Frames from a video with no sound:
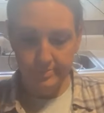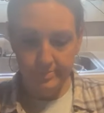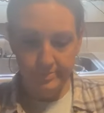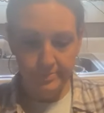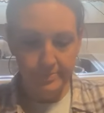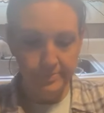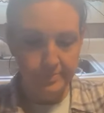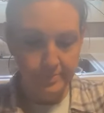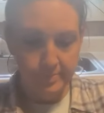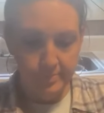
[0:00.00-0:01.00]

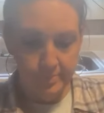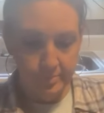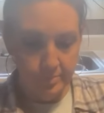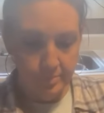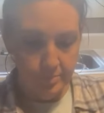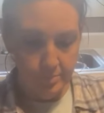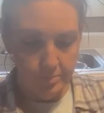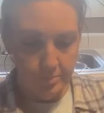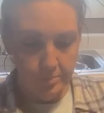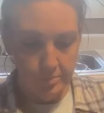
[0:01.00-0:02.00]

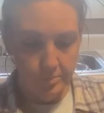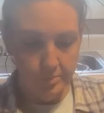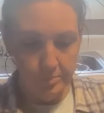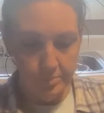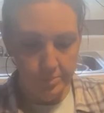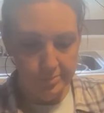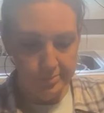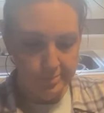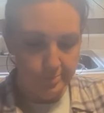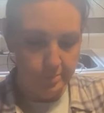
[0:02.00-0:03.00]

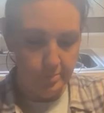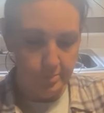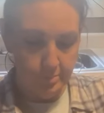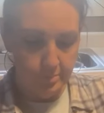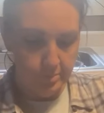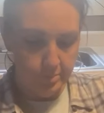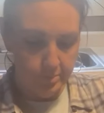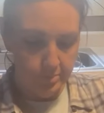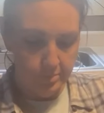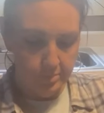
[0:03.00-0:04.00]

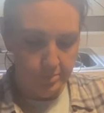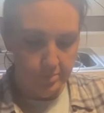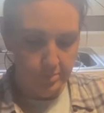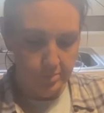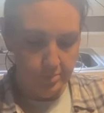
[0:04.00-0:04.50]
(no one is talking)